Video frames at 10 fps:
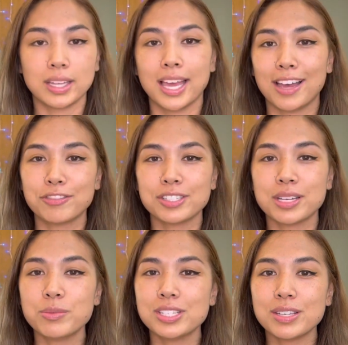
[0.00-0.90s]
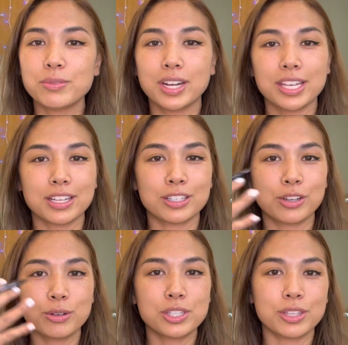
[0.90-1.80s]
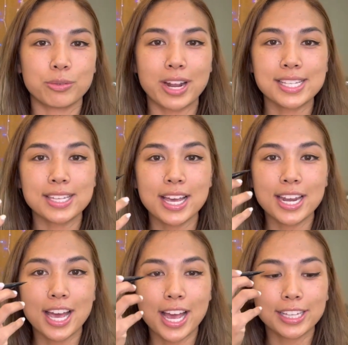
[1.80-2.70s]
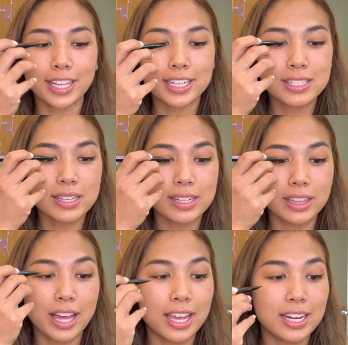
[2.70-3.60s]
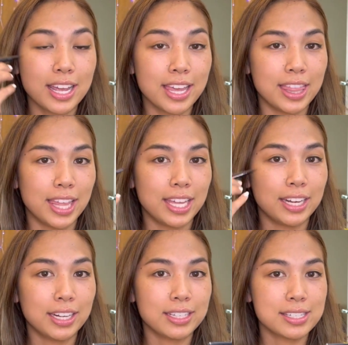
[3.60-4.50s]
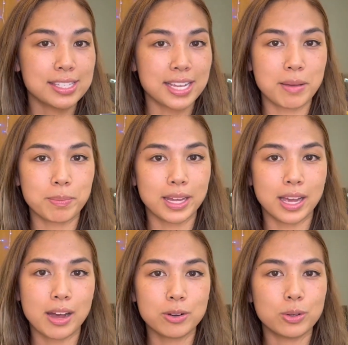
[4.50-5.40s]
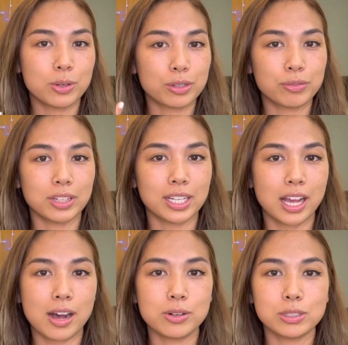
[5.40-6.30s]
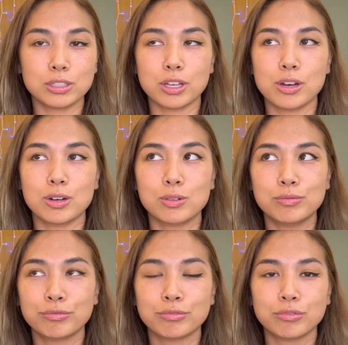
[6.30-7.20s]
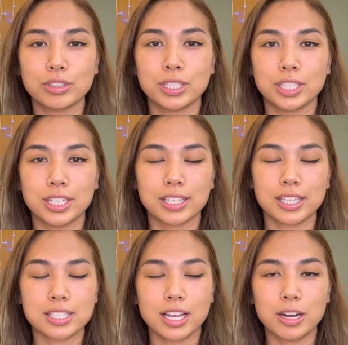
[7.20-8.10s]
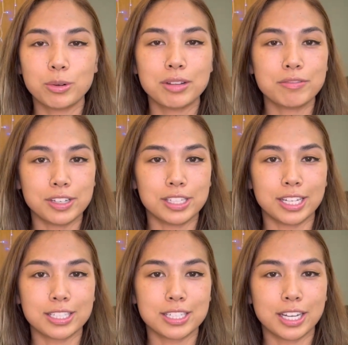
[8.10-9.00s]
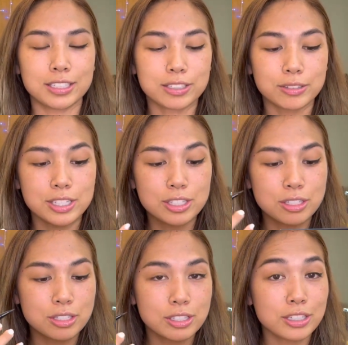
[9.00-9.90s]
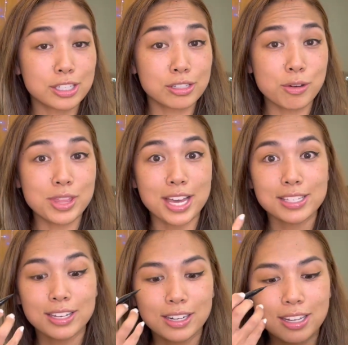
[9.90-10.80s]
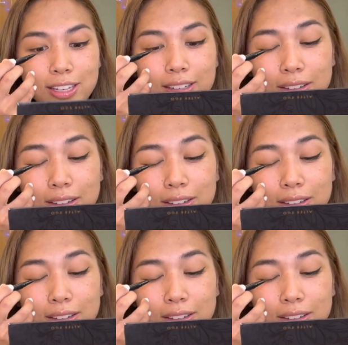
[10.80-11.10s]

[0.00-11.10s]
And for some reason, when I go to the right side, I like to line and then stamp out or flick out. So that's kind of what I'm feeling like today. So let's go with that technique.